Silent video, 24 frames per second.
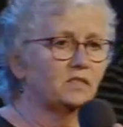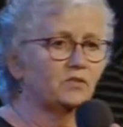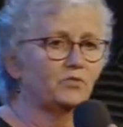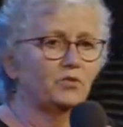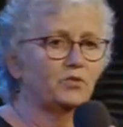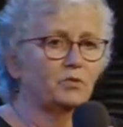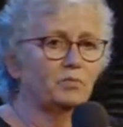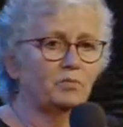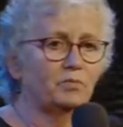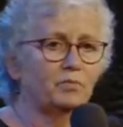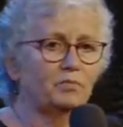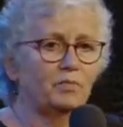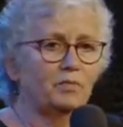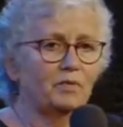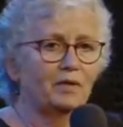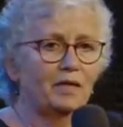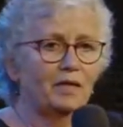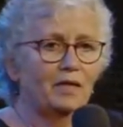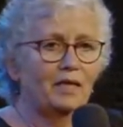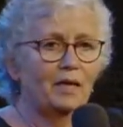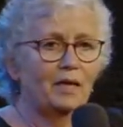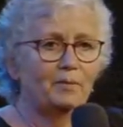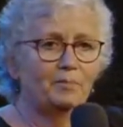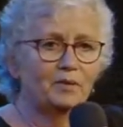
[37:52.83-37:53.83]
from
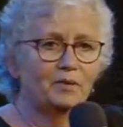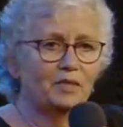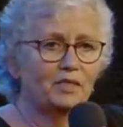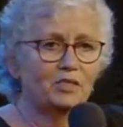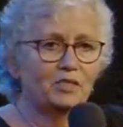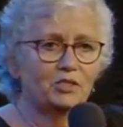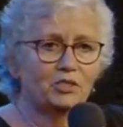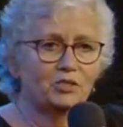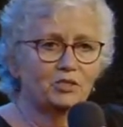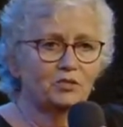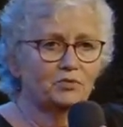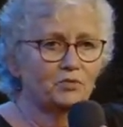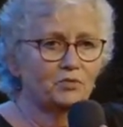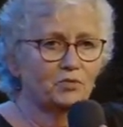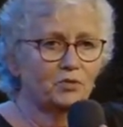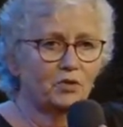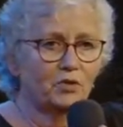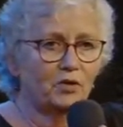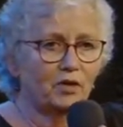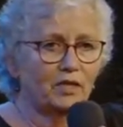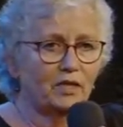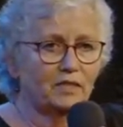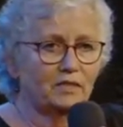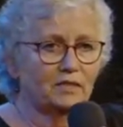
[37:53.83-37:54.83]
Lebanese Youth for
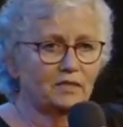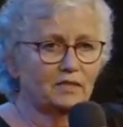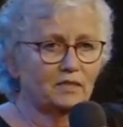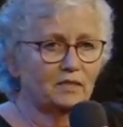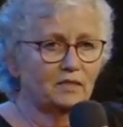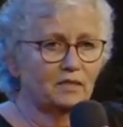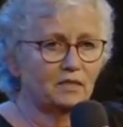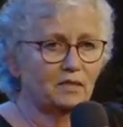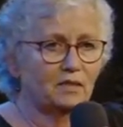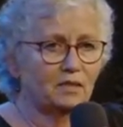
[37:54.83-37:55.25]
Christ.